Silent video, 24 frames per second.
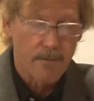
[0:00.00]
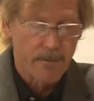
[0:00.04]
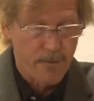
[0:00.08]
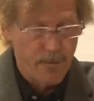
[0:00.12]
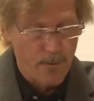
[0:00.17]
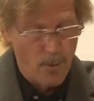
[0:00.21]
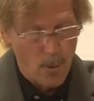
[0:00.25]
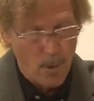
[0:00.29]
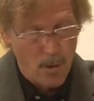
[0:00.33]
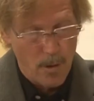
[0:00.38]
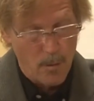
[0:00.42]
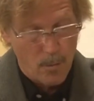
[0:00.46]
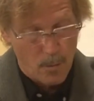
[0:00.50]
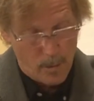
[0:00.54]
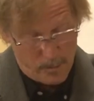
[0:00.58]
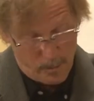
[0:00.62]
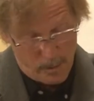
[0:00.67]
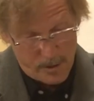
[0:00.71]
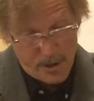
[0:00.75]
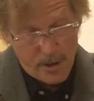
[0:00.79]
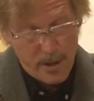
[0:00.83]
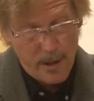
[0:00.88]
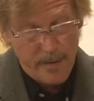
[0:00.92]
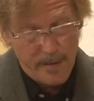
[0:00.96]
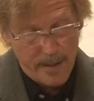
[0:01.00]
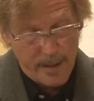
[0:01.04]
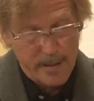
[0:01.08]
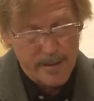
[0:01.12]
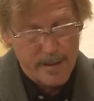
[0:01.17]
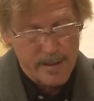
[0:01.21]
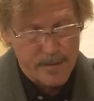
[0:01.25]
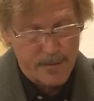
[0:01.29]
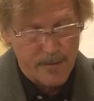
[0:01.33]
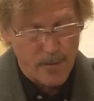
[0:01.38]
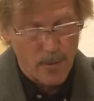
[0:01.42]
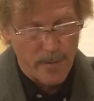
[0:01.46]
for what she
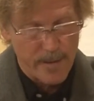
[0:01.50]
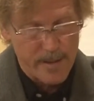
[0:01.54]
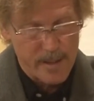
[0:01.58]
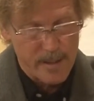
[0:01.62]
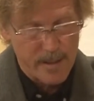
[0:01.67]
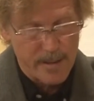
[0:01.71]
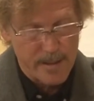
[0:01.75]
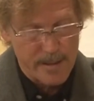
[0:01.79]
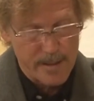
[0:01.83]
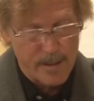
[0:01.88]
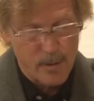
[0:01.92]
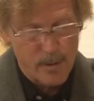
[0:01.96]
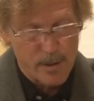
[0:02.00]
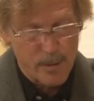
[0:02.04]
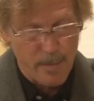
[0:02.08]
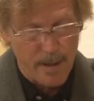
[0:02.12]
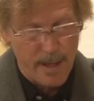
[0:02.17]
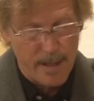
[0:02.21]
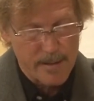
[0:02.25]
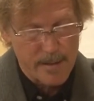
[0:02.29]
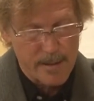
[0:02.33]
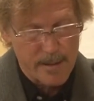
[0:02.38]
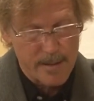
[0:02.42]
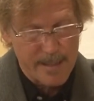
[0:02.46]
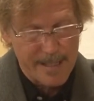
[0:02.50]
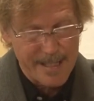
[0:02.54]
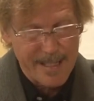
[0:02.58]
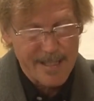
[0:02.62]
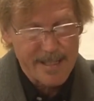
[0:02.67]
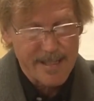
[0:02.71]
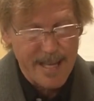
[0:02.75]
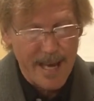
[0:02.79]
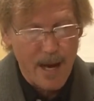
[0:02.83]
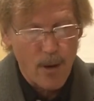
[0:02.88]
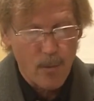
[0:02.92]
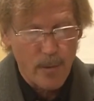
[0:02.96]
thinks is for the, these responses
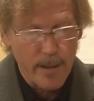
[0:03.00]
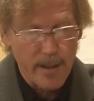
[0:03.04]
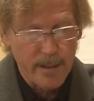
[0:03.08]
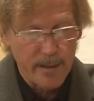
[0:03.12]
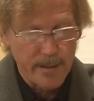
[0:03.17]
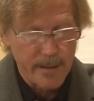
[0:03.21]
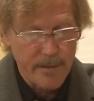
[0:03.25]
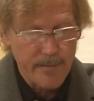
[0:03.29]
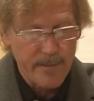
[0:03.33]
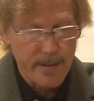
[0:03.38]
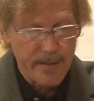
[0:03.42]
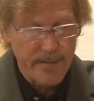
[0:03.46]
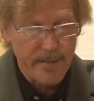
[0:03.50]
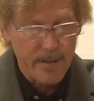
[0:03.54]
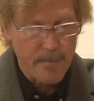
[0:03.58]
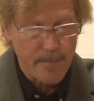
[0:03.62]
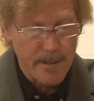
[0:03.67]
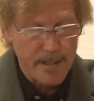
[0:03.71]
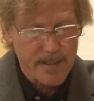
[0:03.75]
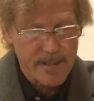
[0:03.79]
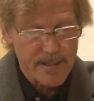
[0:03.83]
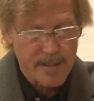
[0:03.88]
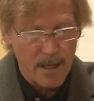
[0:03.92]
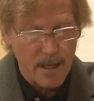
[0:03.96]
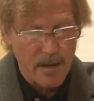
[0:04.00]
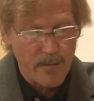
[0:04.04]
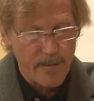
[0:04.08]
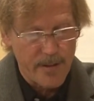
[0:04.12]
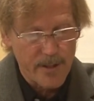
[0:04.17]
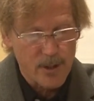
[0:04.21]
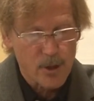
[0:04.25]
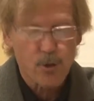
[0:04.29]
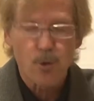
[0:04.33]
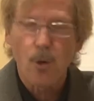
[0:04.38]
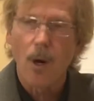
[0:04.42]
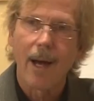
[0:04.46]
is that we live in the midst of the
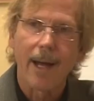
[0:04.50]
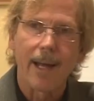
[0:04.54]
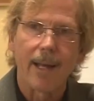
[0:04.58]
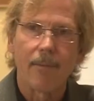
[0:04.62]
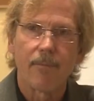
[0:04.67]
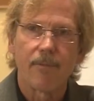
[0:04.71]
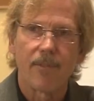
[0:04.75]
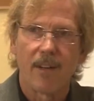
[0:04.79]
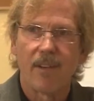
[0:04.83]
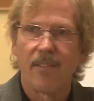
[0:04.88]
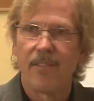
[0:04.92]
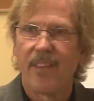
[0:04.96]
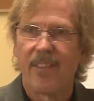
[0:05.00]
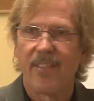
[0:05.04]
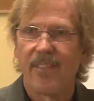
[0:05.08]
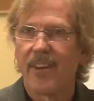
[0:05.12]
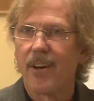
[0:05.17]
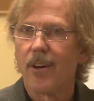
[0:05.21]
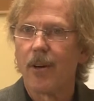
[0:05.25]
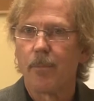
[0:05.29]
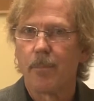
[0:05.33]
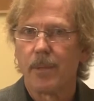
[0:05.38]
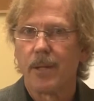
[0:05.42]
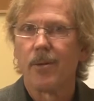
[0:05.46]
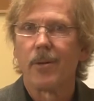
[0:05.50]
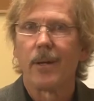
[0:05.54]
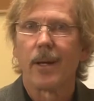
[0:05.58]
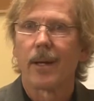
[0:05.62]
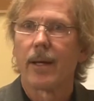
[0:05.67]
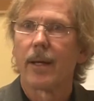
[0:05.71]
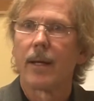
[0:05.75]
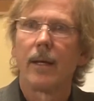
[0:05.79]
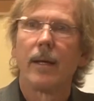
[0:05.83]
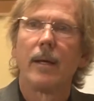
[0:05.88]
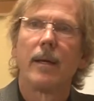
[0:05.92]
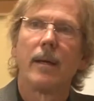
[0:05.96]
triumph of the
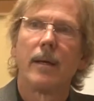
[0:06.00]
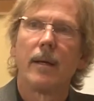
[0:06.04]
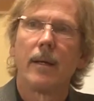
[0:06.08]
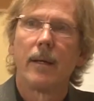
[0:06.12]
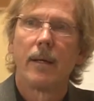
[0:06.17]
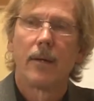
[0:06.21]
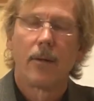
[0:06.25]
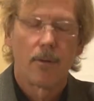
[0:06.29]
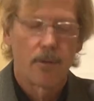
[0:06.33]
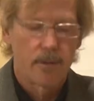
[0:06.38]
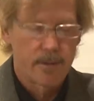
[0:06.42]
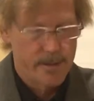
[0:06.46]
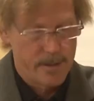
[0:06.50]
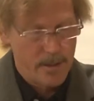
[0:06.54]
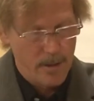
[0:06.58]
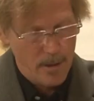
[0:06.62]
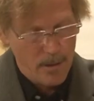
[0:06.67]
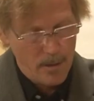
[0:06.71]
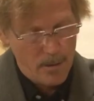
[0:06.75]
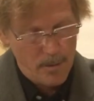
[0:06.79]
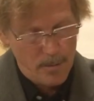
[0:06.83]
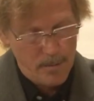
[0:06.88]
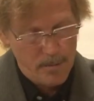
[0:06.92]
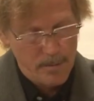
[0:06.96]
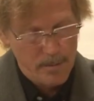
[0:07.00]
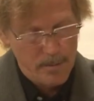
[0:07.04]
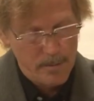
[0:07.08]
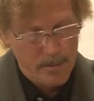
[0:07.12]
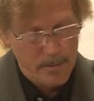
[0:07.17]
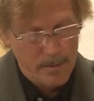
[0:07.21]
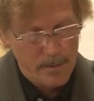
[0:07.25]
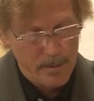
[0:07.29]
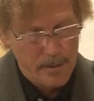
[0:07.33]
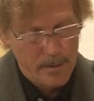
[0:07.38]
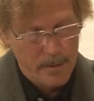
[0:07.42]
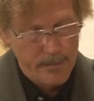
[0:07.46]
therapeutic, or so
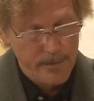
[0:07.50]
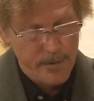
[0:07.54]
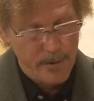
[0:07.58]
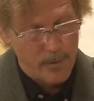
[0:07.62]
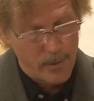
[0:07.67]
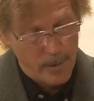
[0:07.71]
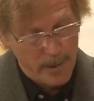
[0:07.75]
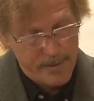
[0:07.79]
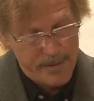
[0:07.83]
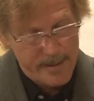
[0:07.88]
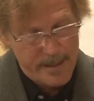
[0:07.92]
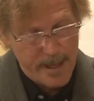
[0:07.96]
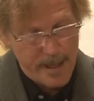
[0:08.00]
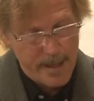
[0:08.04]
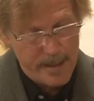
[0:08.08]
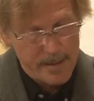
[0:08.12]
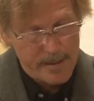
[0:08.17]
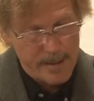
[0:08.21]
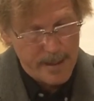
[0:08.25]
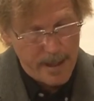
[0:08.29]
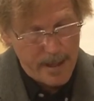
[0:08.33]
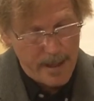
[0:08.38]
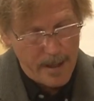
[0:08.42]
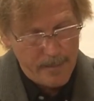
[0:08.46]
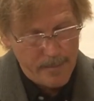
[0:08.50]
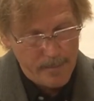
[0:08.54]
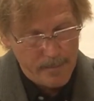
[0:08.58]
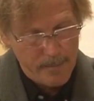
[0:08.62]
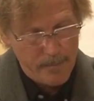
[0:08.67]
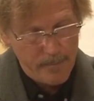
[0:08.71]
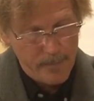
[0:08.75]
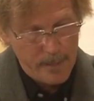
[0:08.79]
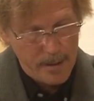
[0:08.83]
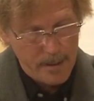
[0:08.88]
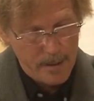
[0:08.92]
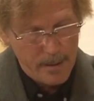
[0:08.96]
Phil Reeve says, and
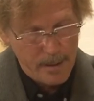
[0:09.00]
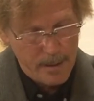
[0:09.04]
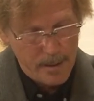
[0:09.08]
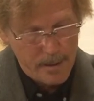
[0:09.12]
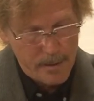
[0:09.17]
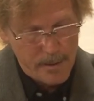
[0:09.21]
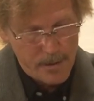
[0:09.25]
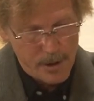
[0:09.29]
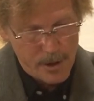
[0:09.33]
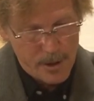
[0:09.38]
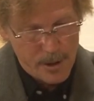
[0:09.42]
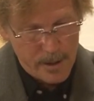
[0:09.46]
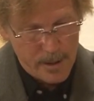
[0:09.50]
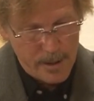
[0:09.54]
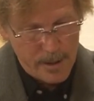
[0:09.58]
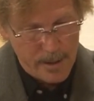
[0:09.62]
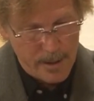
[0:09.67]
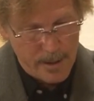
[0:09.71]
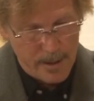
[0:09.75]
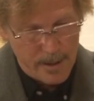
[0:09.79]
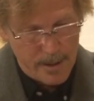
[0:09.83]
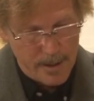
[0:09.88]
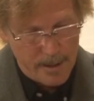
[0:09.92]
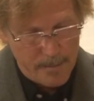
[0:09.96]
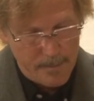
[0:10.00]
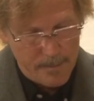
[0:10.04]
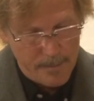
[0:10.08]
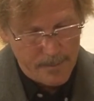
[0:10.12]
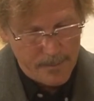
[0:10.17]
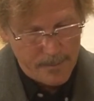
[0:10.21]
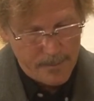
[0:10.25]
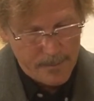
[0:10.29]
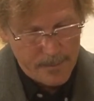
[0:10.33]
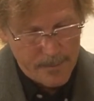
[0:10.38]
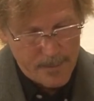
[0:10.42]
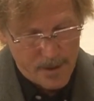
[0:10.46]
she um,
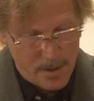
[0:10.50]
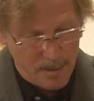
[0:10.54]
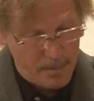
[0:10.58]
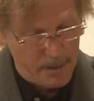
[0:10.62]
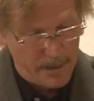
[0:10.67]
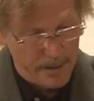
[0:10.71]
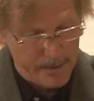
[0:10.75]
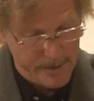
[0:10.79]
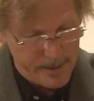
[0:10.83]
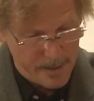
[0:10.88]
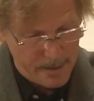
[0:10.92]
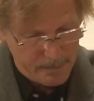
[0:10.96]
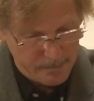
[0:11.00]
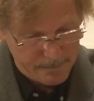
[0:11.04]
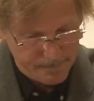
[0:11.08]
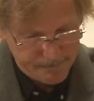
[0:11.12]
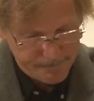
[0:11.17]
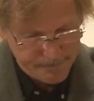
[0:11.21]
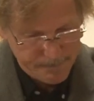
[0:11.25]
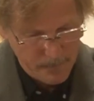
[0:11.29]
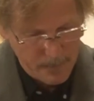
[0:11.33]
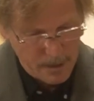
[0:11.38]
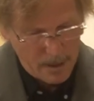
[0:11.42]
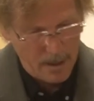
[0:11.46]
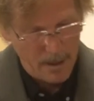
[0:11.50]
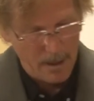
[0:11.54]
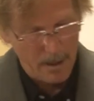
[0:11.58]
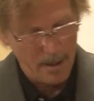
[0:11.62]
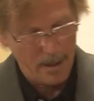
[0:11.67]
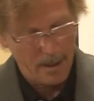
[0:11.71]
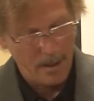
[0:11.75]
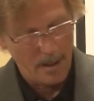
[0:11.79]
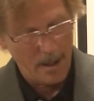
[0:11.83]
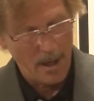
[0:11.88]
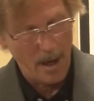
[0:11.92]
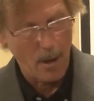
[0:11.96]
she believes it.
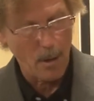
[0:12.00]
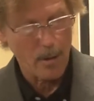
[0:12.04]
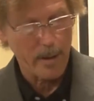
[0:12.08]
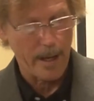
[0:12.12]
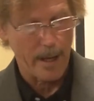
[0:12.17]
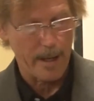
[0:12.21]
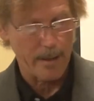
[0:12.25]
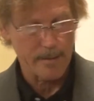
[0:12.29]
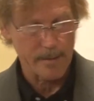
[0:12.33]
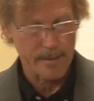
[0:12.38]
Okay,